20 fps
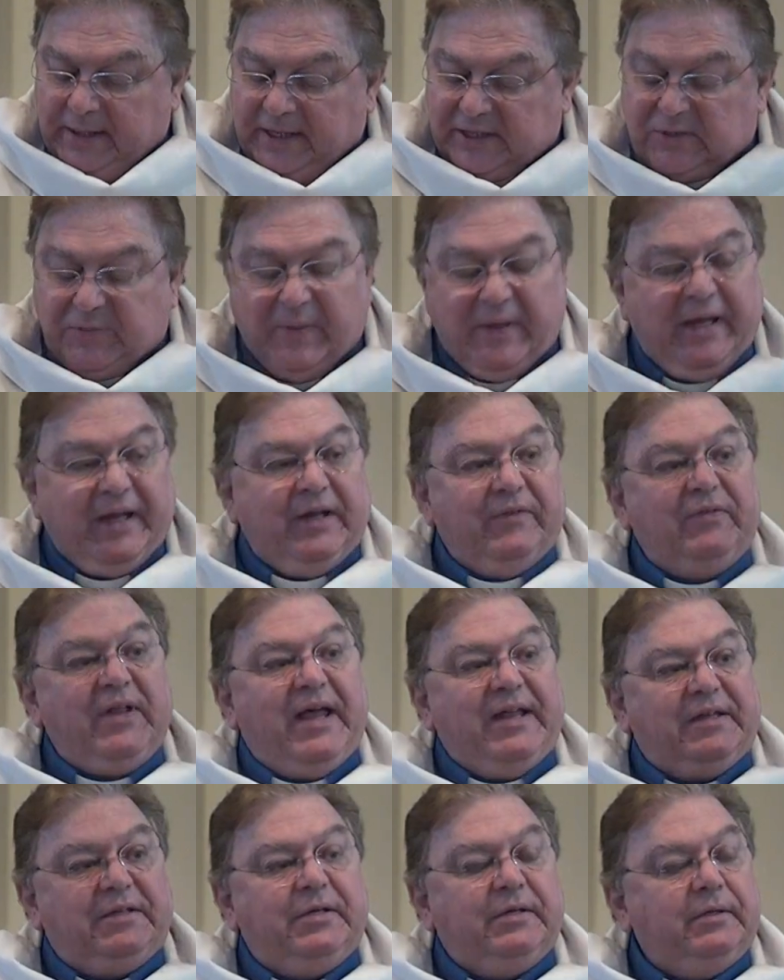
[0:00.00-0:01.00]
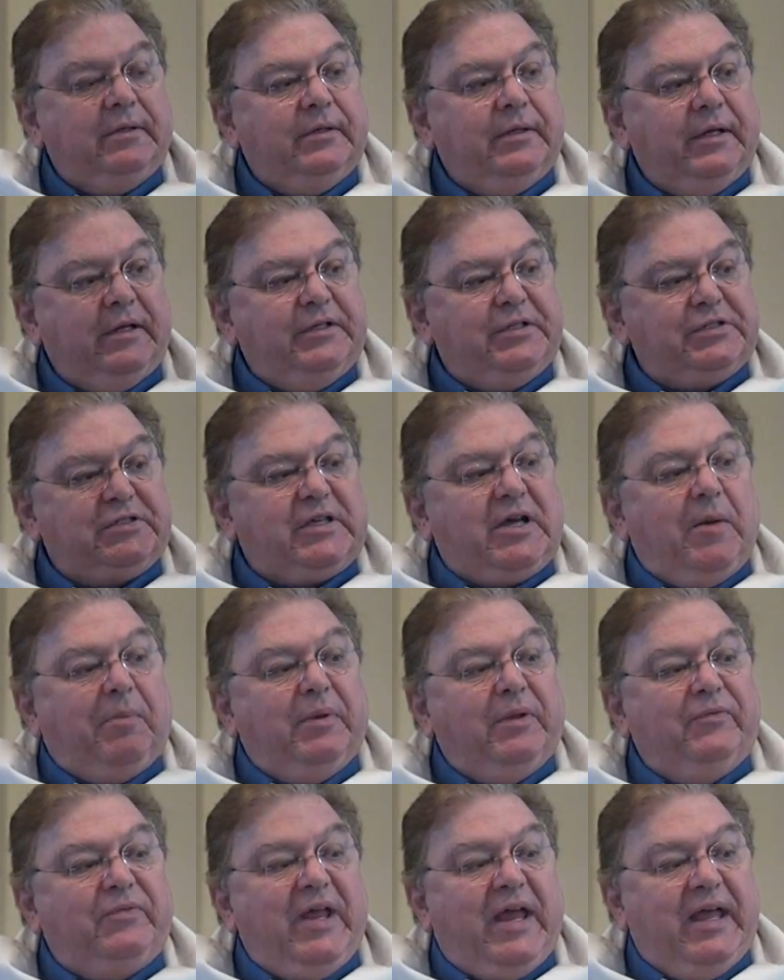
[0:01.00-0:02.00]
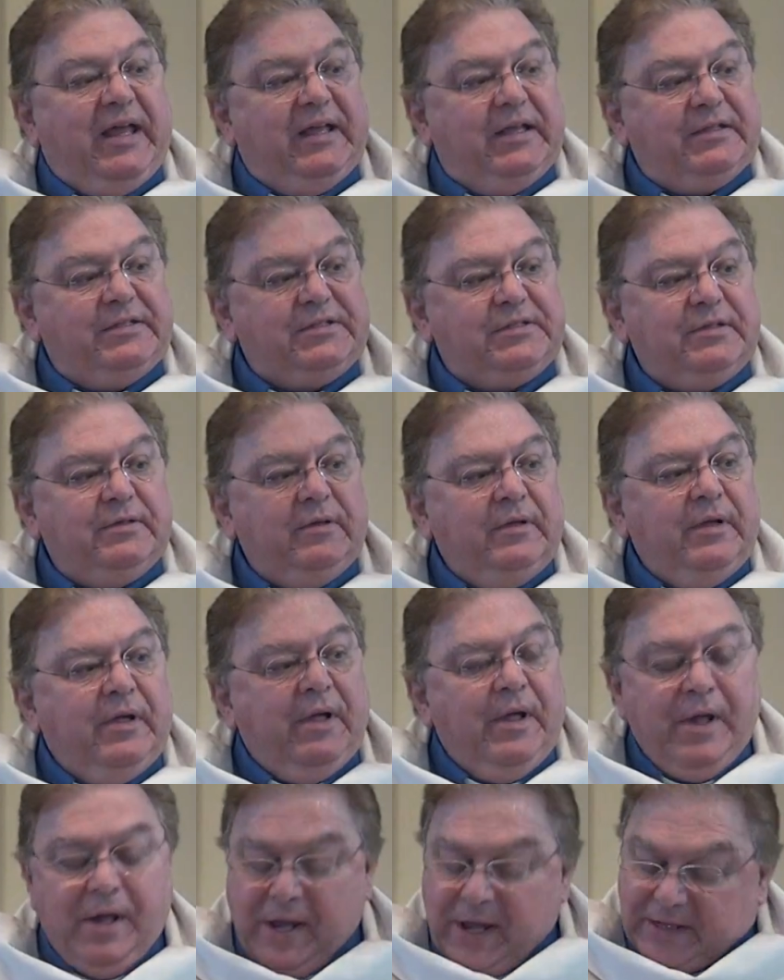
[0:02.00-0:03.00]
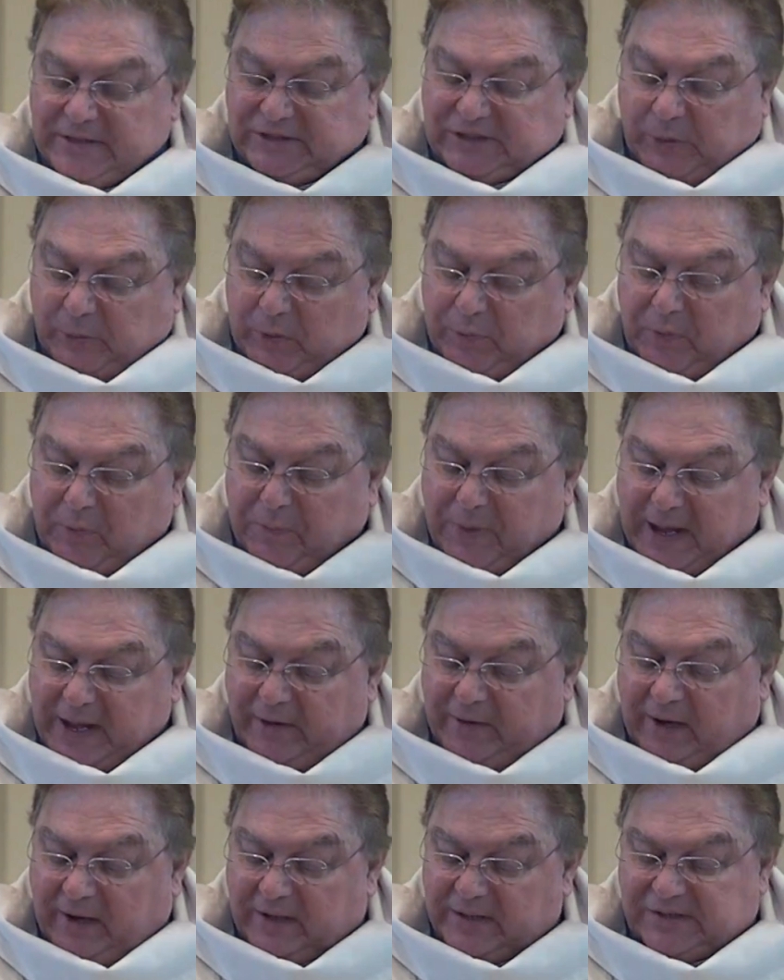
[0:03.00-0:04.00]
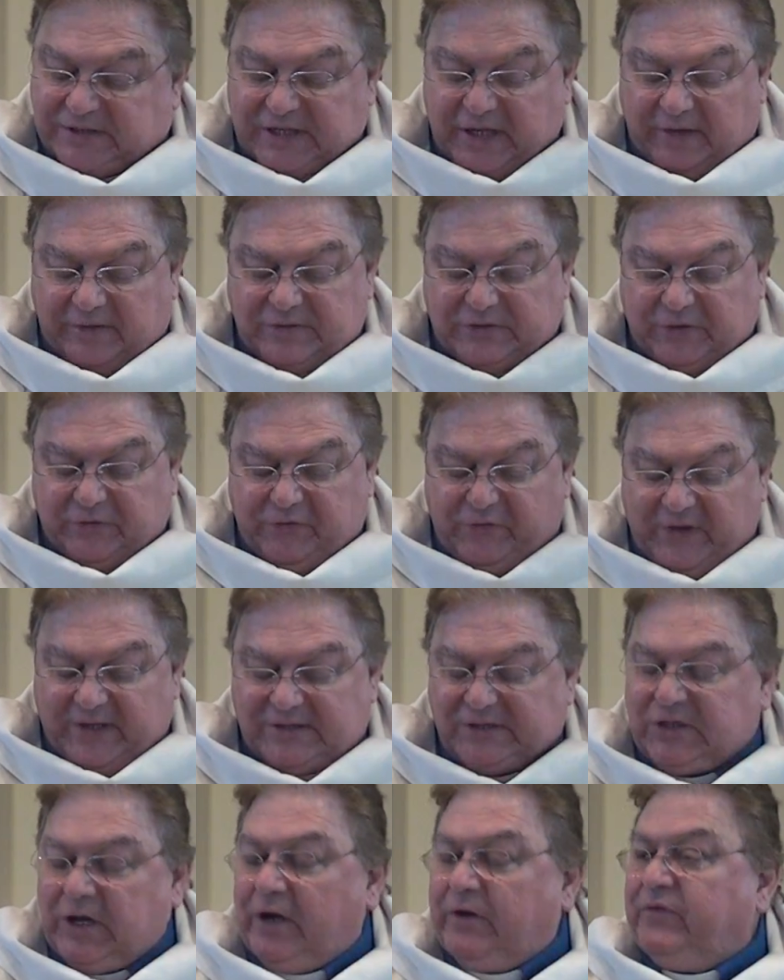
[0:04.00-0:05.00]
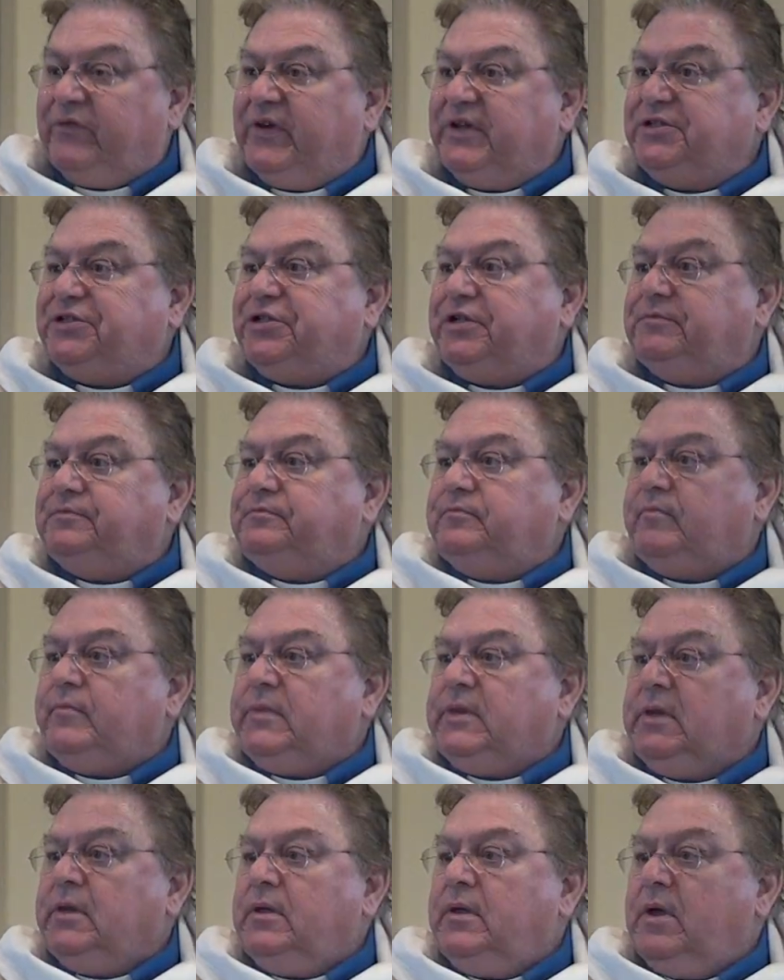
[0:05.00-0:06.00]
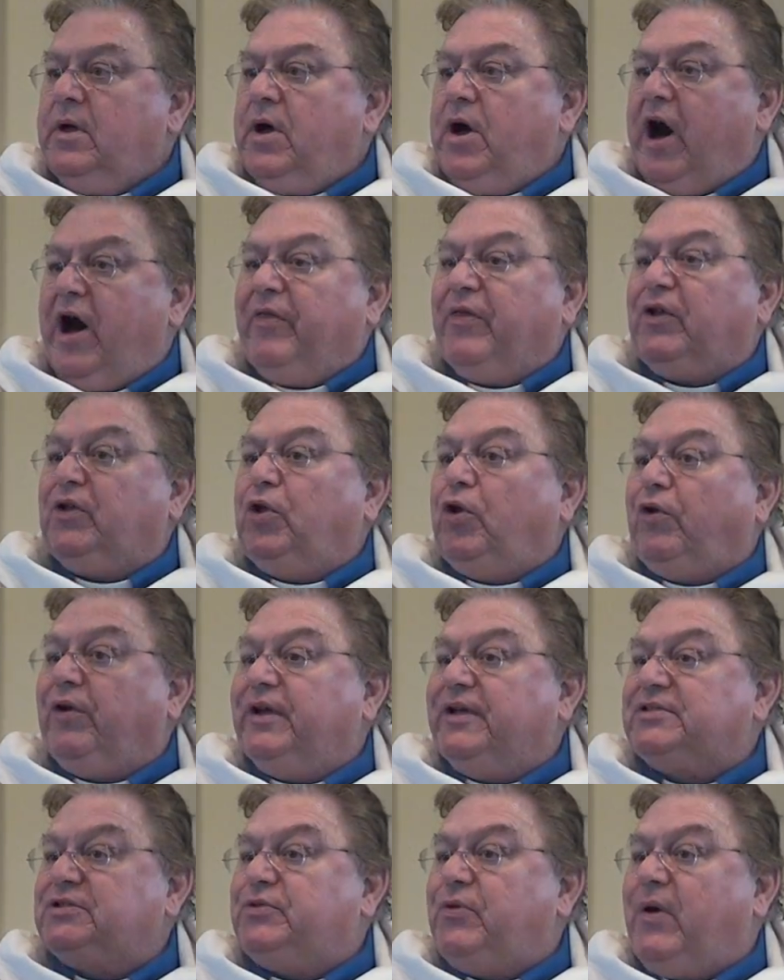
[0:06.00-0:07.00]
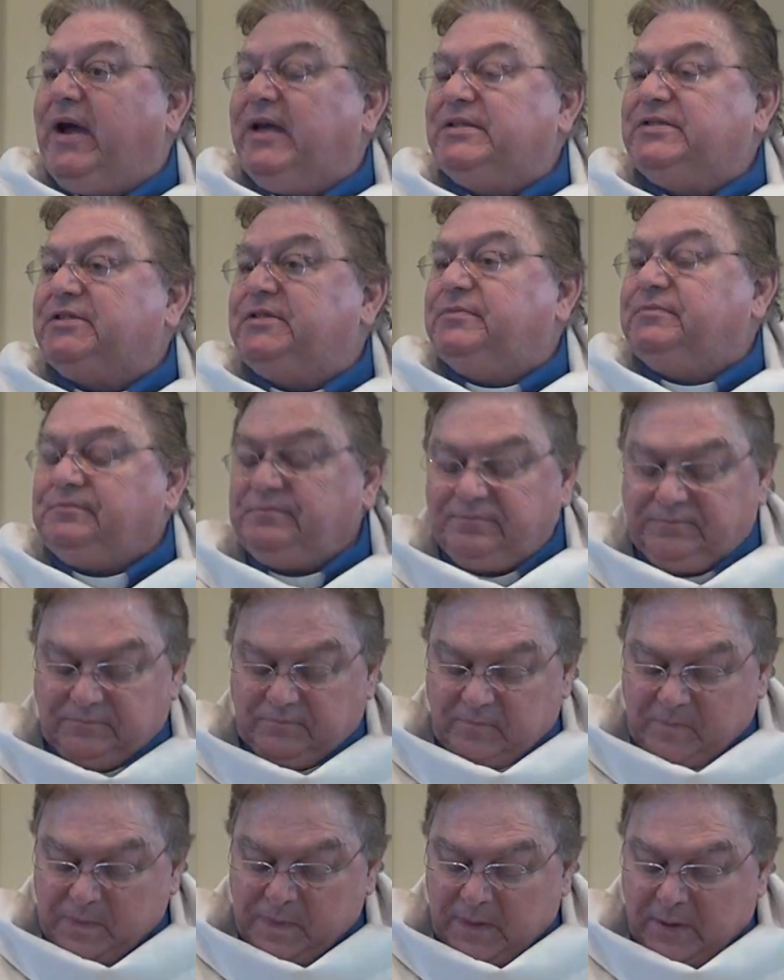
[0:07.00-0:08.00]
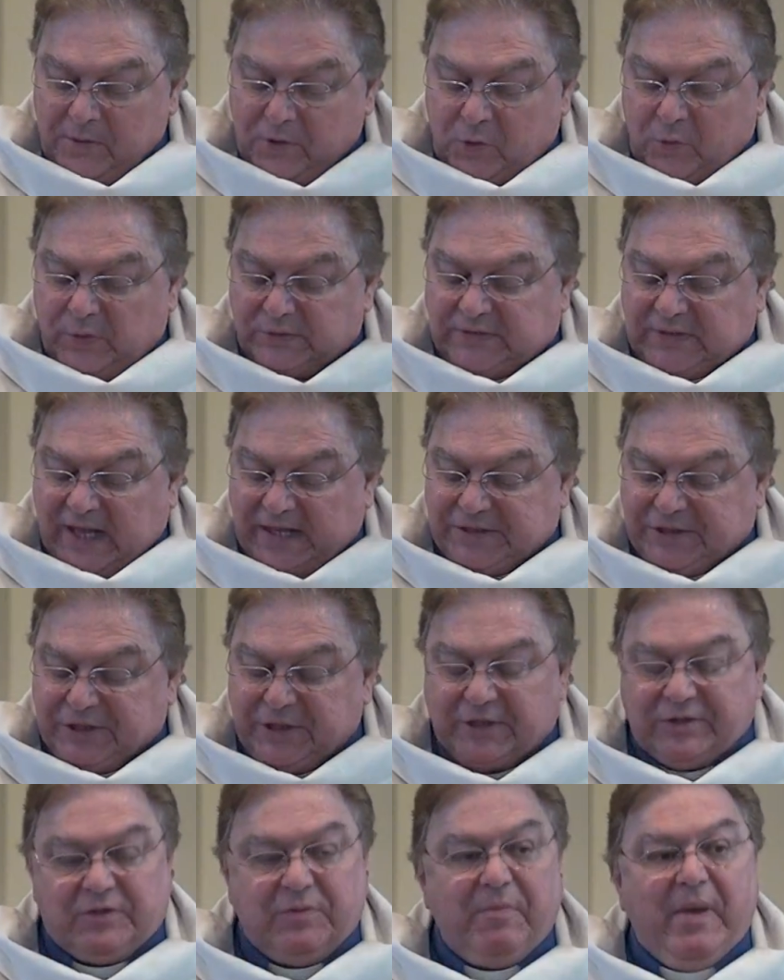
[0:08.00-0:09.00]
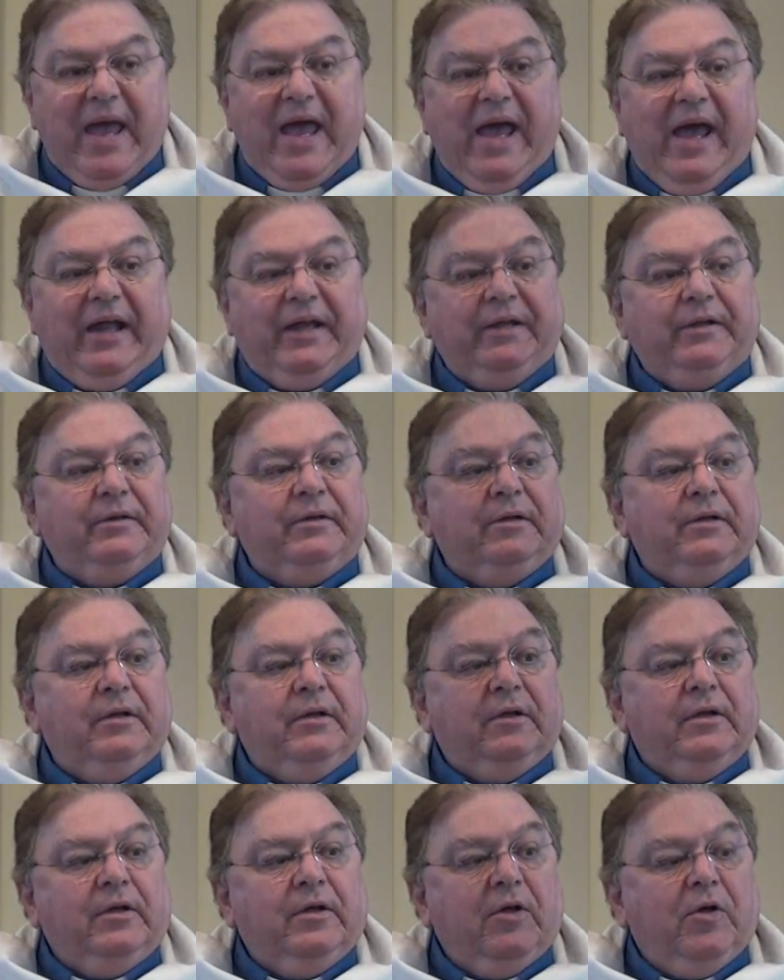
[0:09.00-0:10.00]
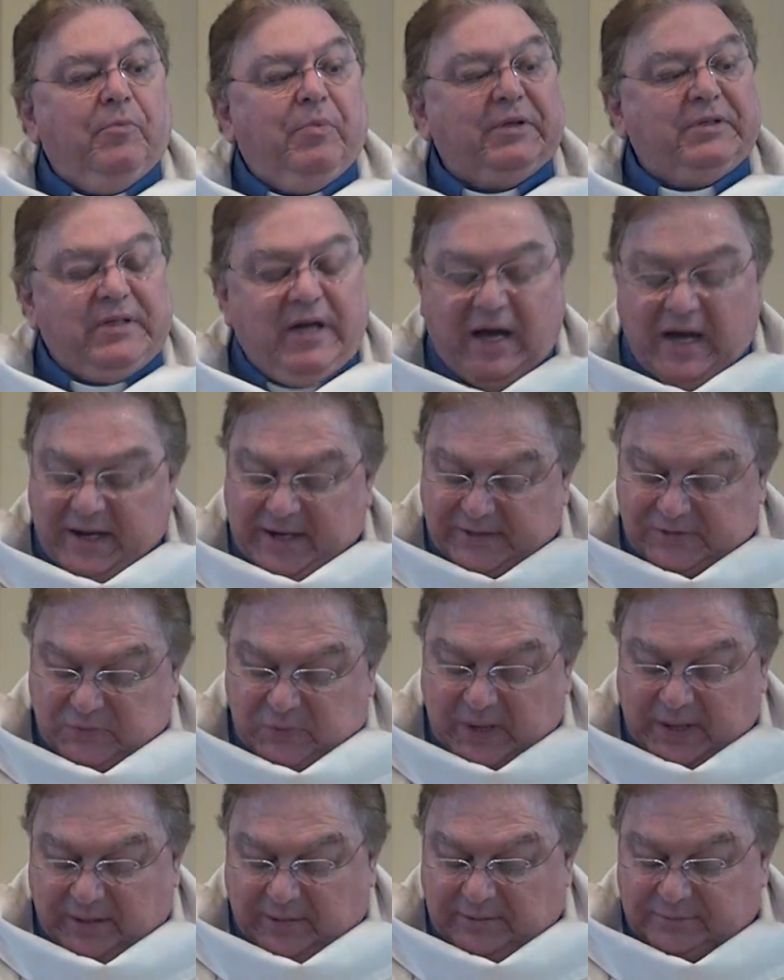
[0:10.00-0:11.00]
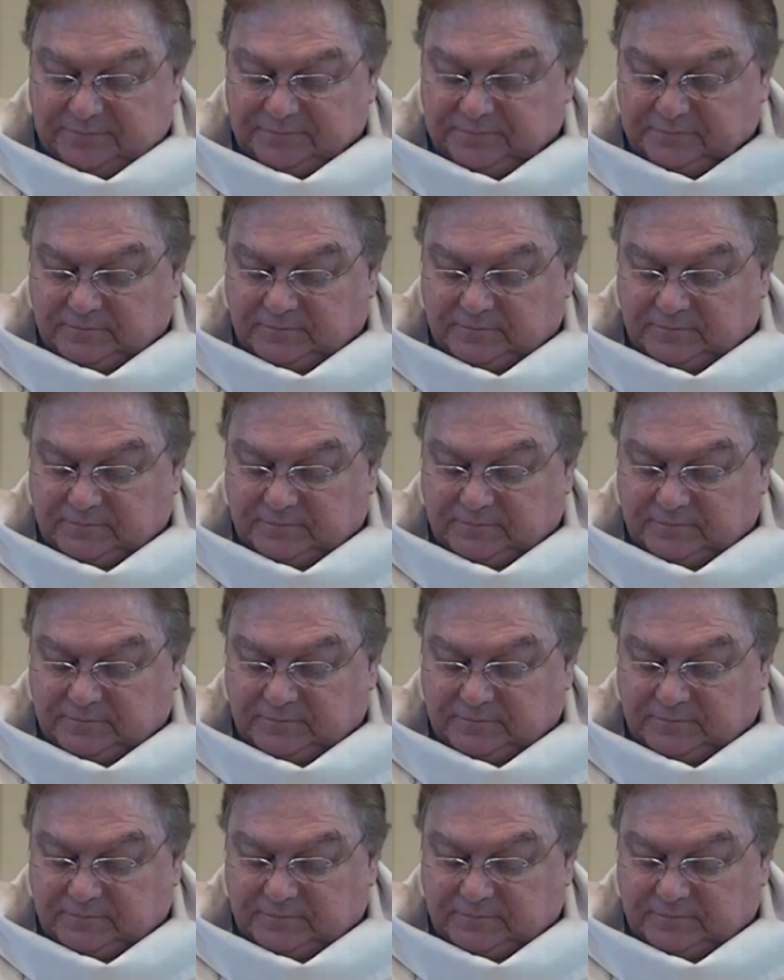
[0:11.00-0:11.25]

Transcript: It's the beginning of Lent in just a couple of days. And so we prepare ourselves to fix our vision on the glorious Christ, who was not just man, but God as well.